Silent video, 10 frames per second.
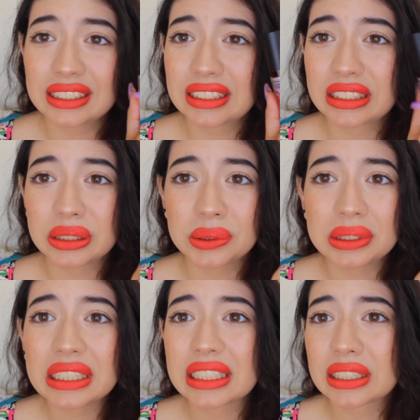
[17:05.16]
is a
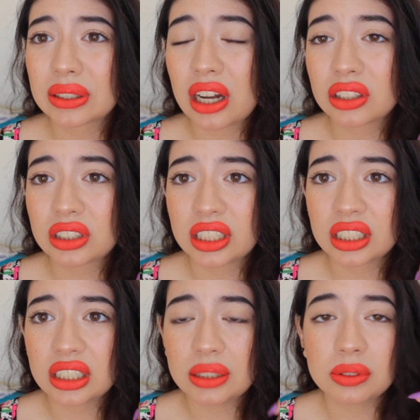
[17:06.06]
really good
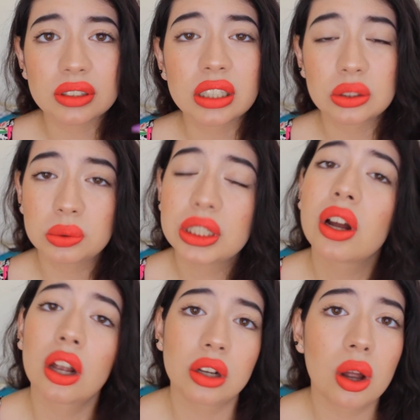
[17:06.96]
alternative because we
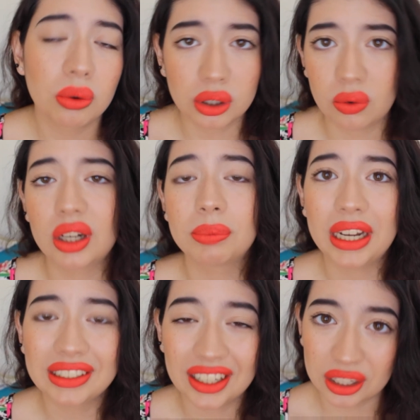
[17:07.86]
all know we don't want to
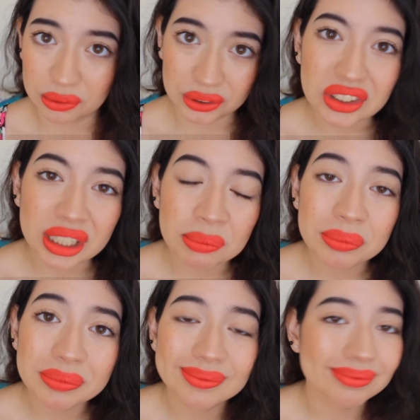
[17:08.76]
buy nothing from them,
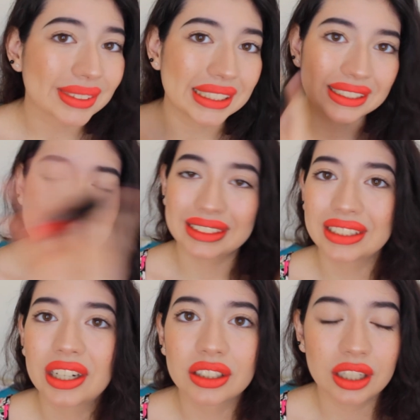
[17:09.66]
because they
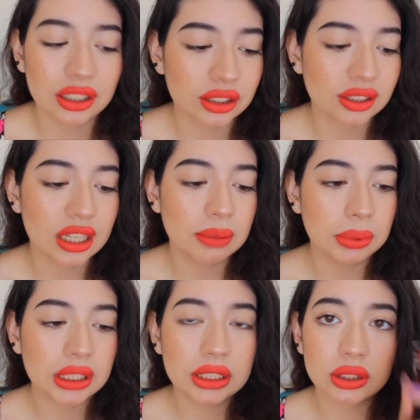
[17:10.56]
are not a good
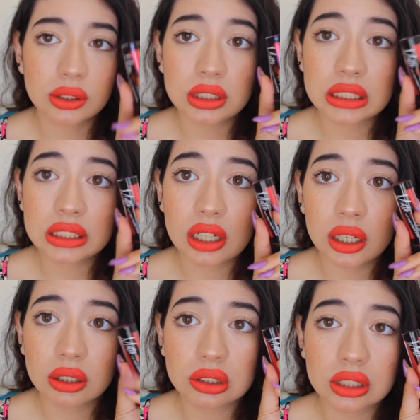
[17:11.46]
company, so these
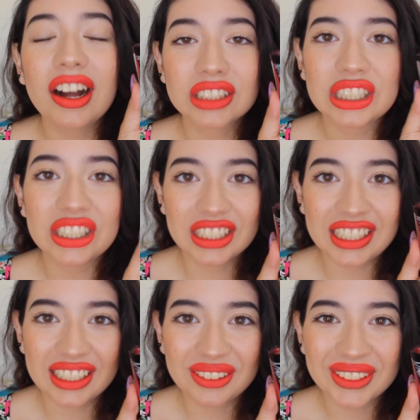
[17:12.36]
are a good
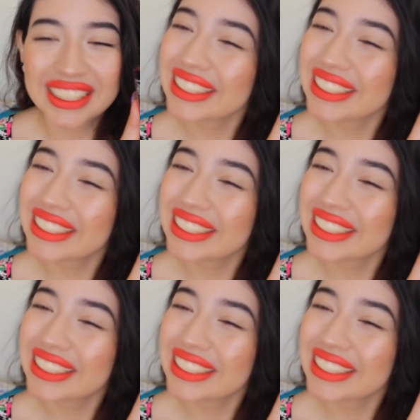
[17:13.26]
alternative.